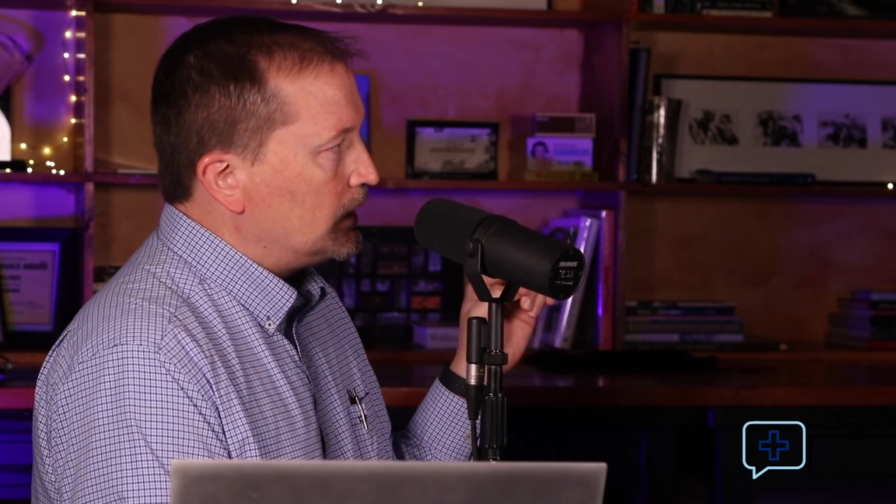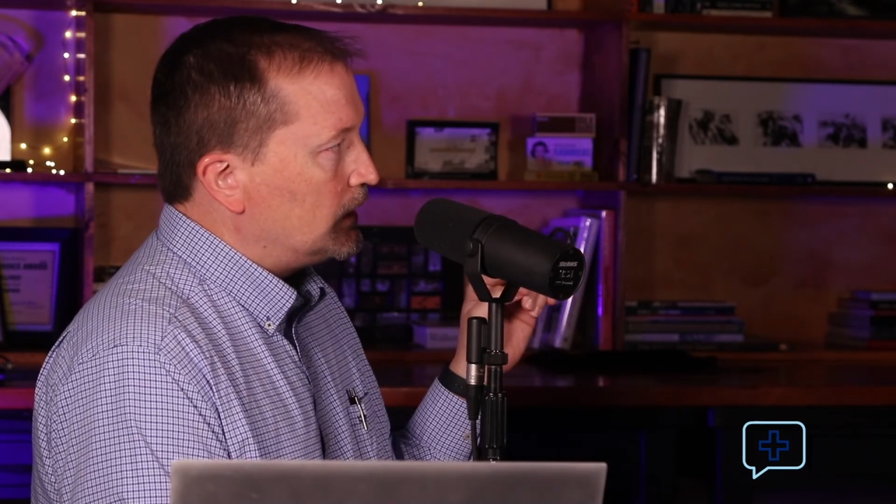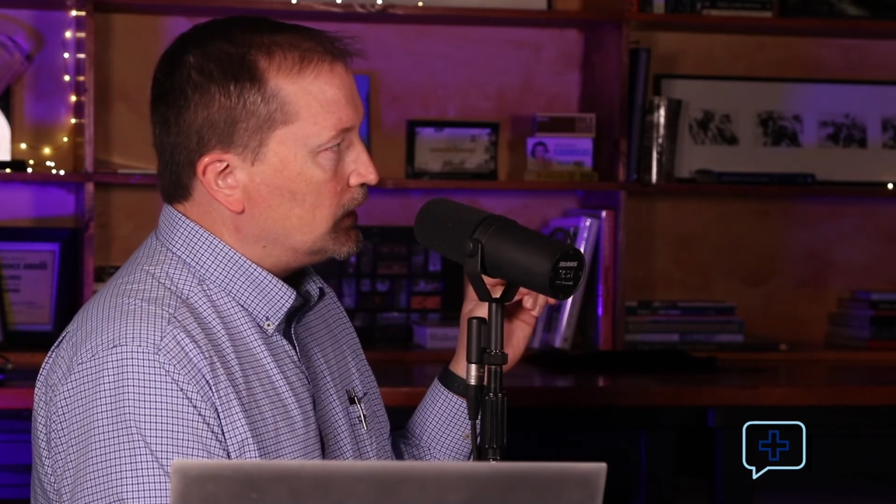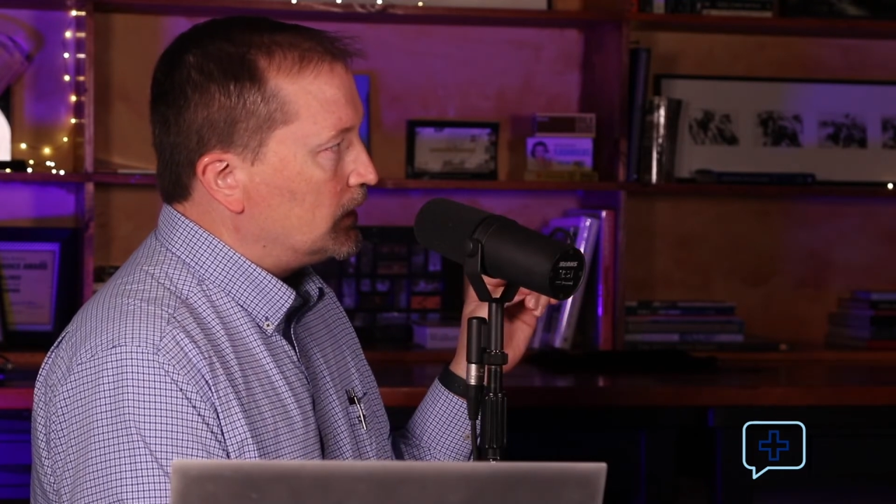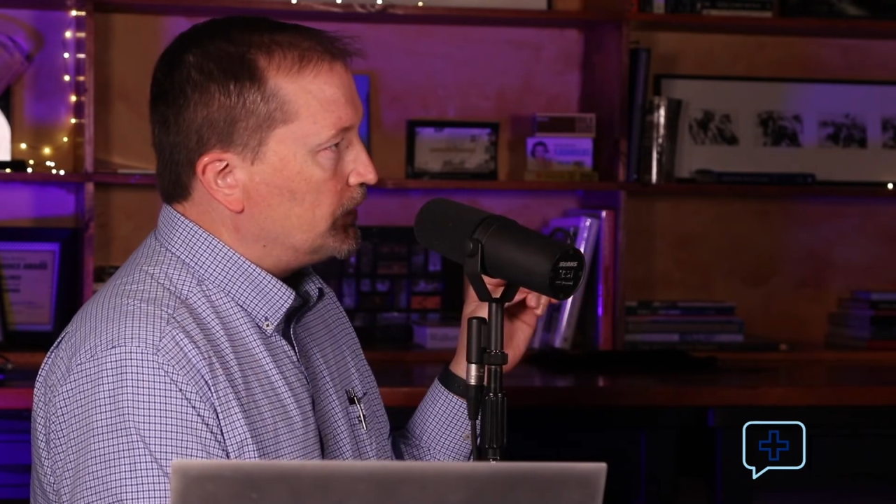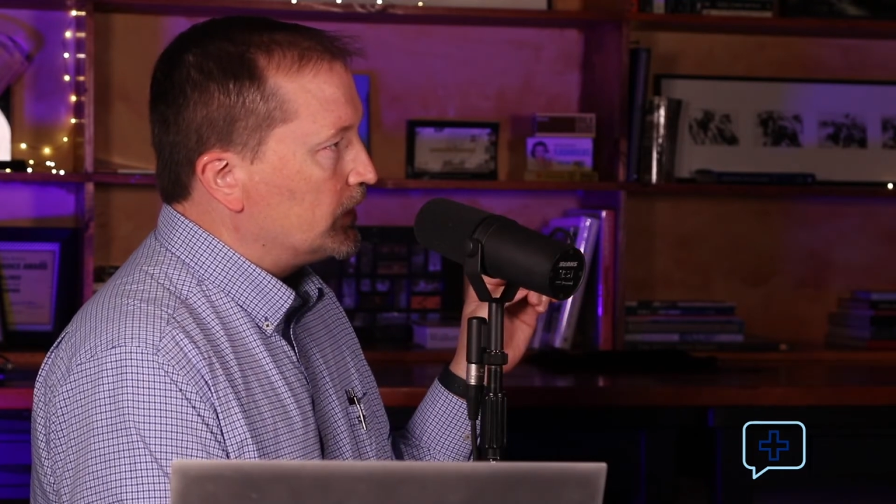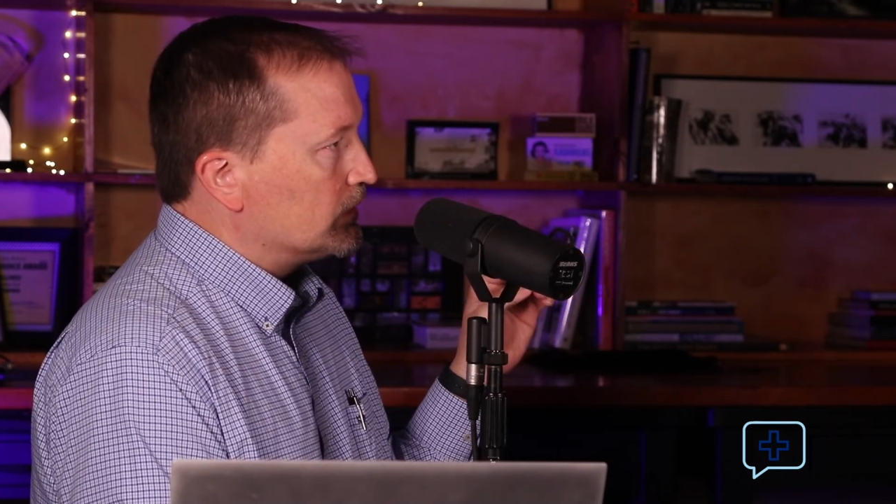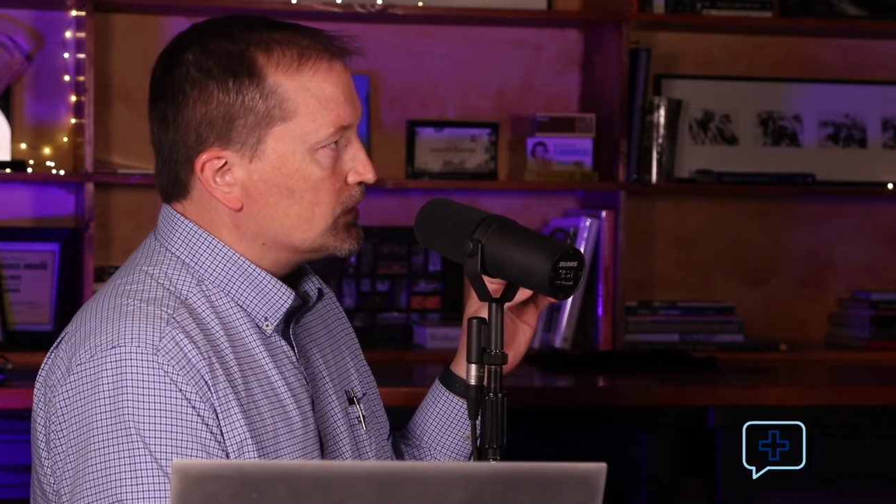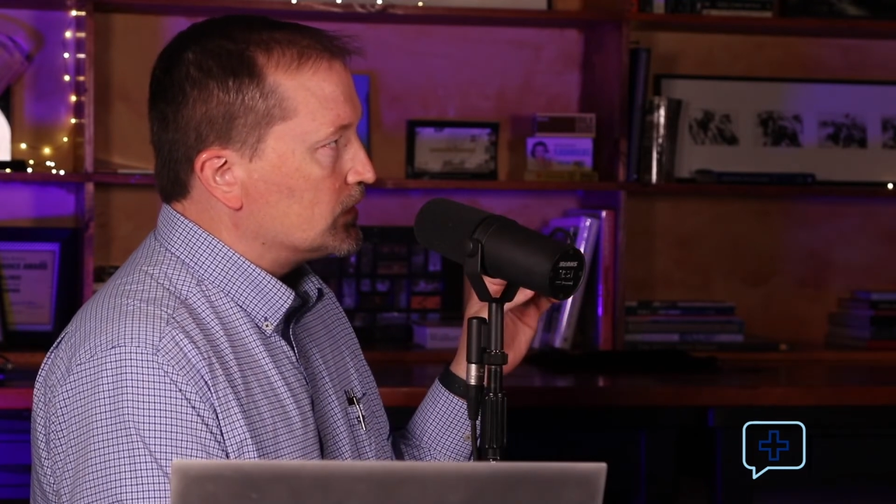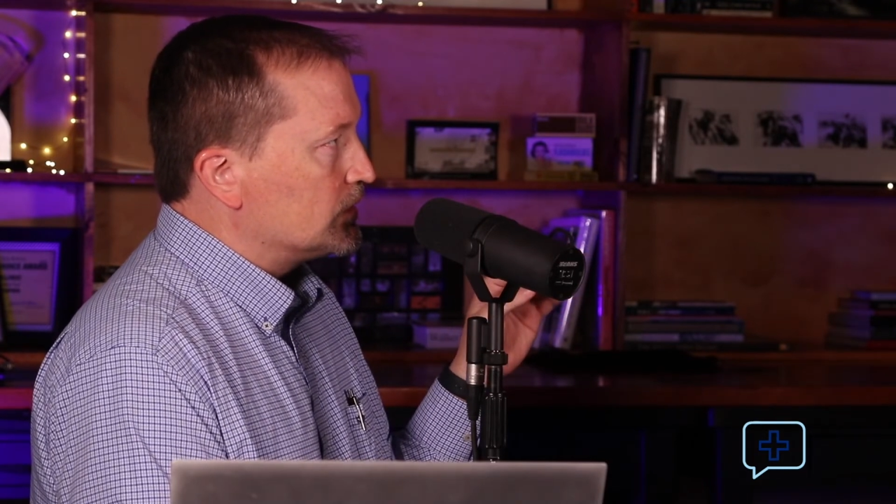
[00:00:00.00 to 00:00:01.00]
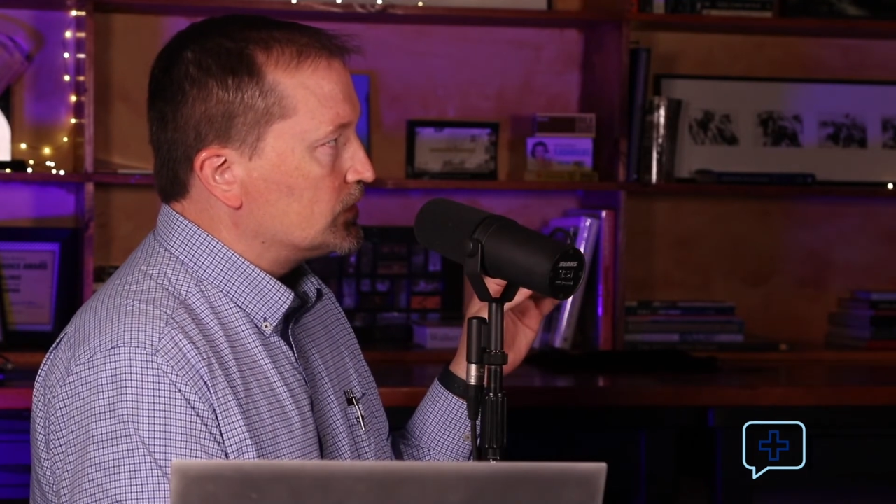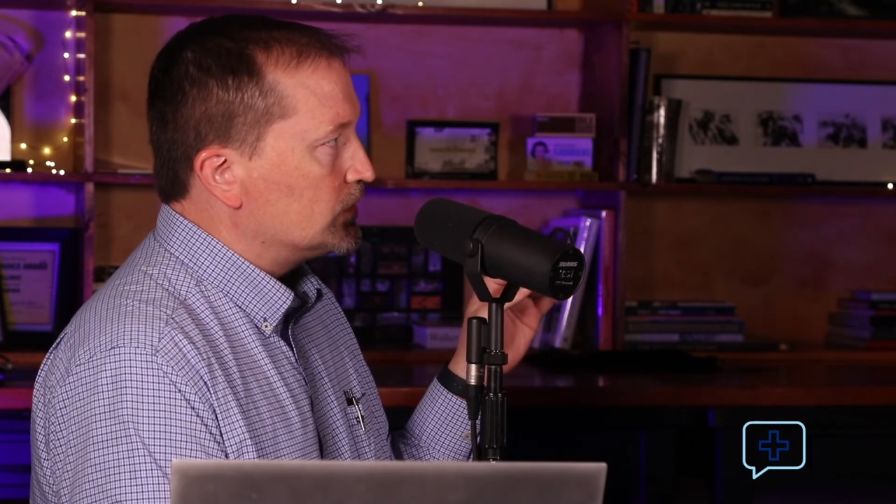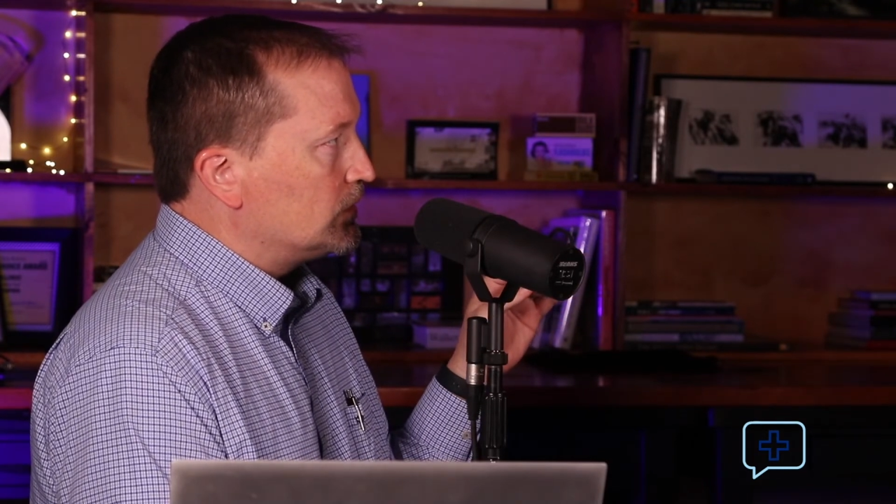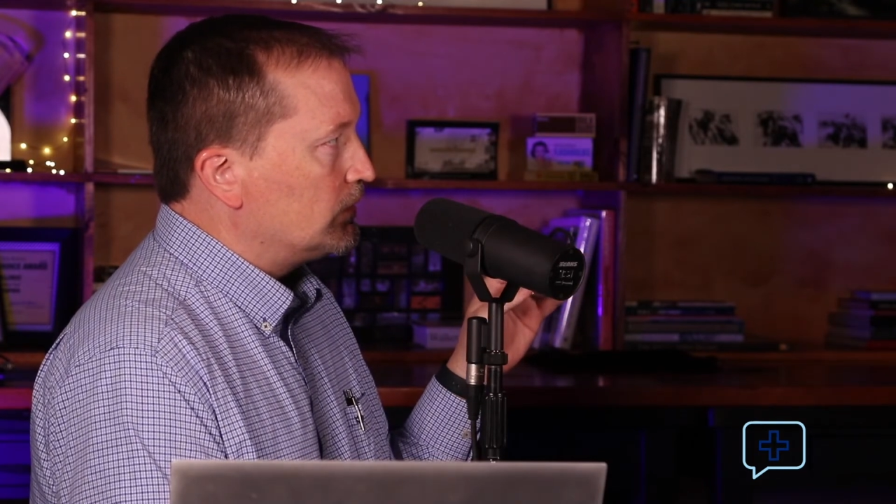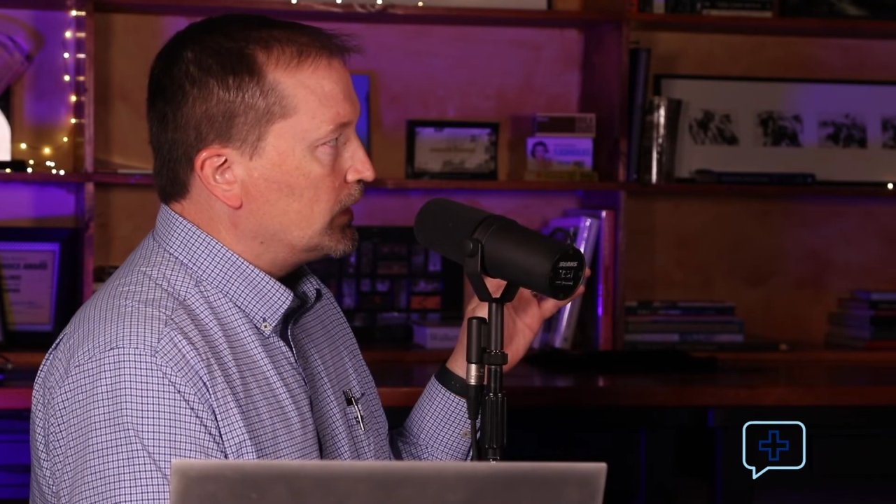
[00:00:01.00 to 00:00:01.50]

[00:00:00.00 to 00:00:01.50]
there is also